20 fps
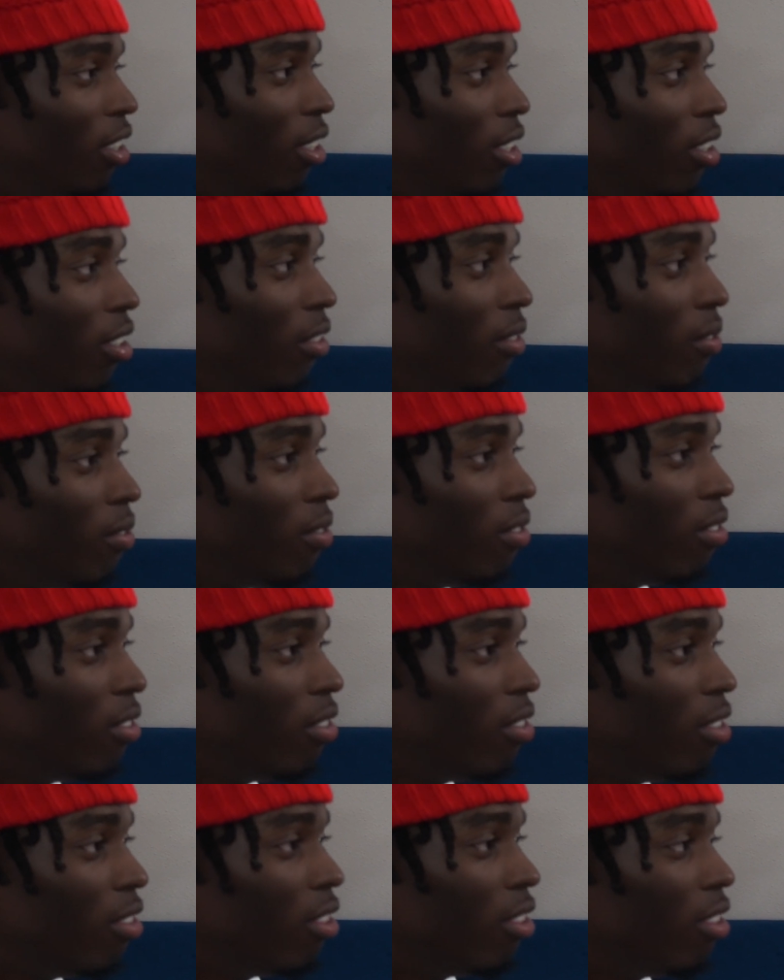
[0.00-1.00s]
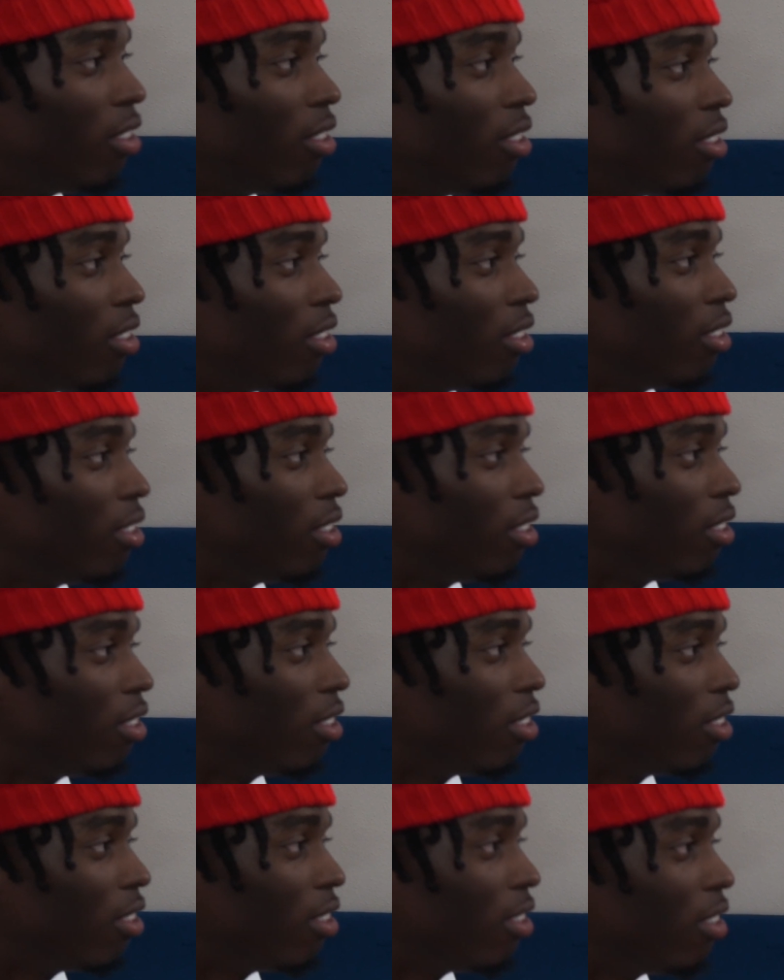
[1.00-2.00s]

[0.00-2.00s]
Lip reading: Nobody speaks.